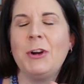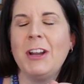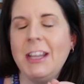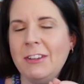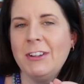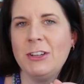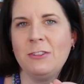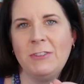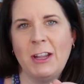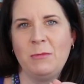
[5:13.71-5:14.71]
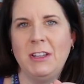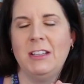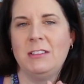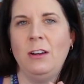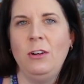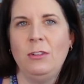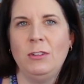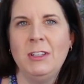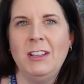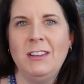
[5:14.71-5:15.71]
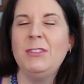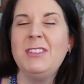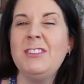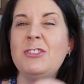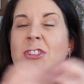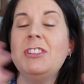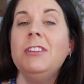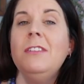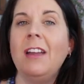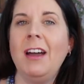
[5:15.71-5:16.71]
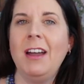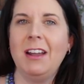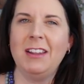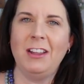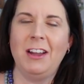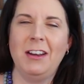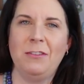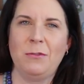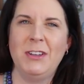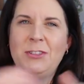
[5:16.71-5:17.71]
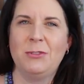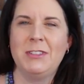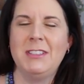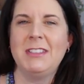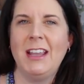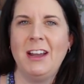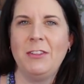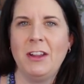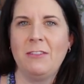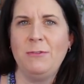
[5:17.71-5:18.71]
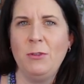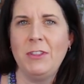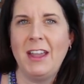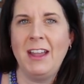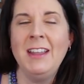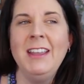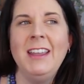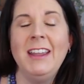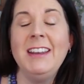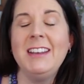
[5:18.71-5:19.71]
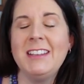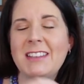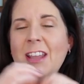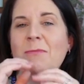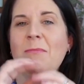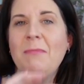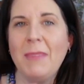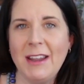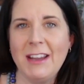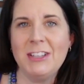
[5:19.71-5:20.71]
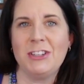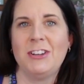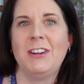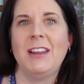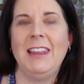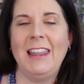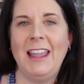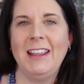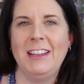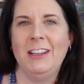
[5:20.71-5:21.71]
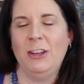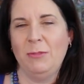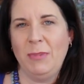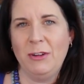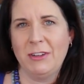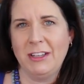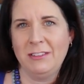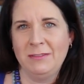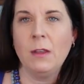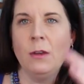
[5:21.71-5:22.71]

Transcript: or even your family as a whole. You see, there's just not a lot of resources out there for that, and it is a major lacking component.